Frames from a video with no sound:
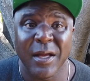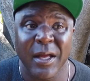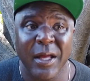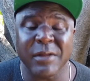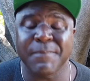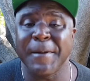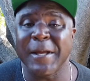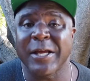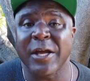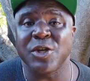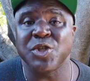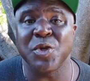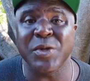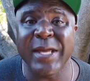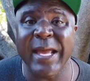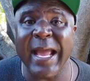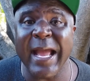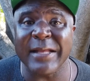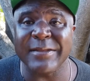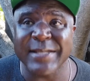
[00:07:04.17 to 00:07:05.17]
It's because you
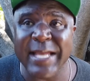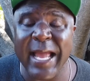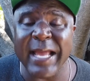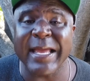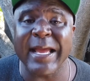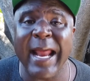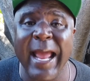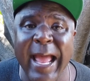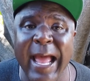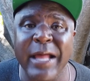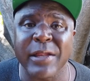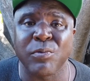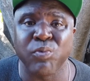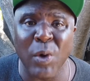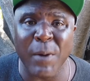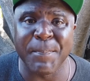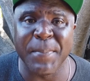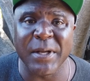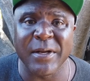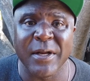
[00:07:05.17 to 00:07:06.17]
can't take an ass
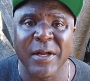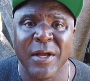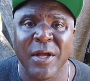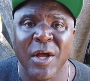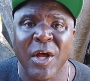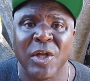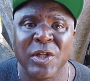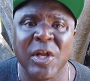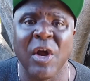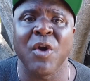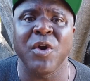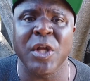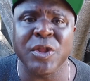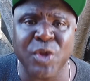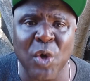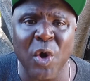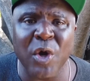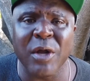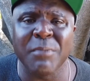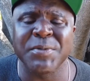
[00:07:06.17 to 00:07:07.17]
whooping. Learn to
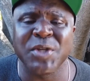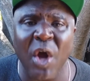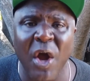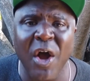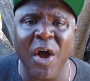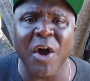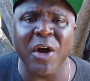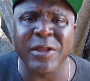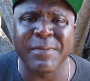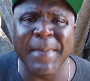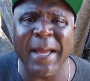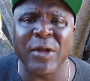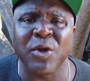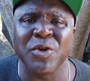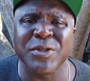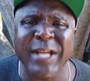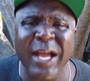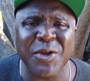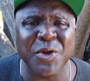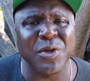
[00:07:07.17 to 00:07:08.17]
throw them dogs, man.
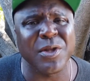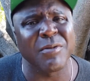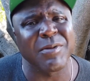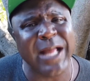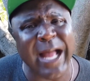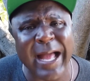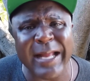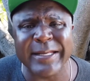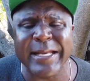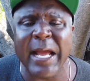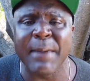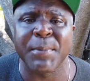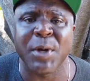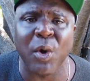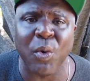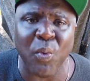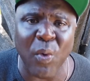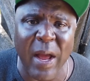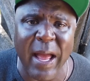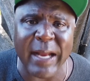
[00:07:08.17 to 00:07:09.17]
Go take you some goddamn
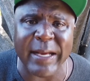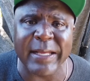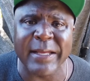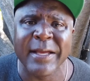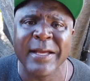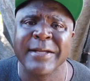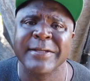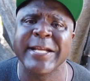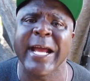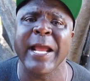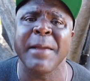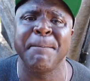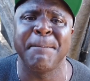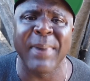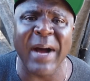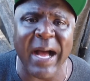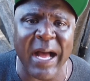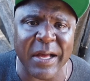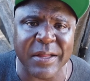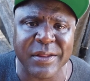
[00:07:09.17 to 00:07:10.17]
karate. Take
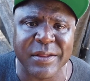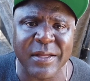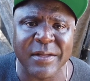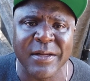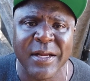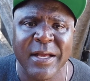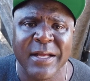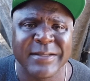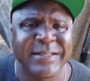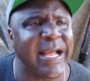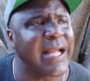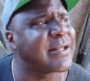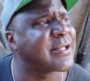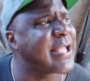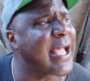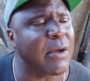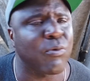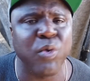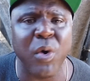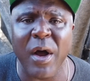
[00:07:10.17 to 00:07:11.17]
boxing. Take
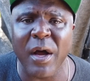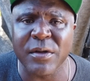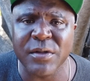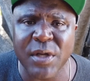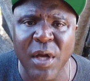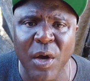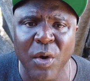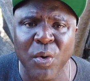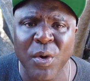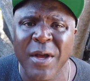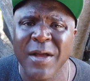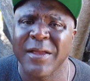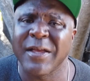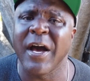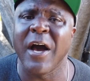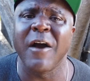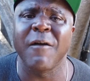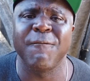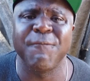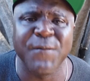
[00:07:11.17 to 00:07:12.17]
taekwondo,
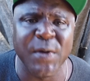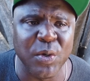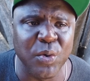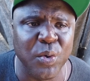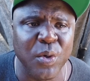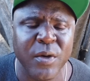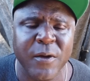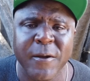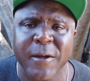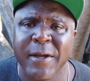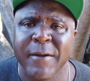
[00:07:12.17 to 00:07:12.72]
kung fu.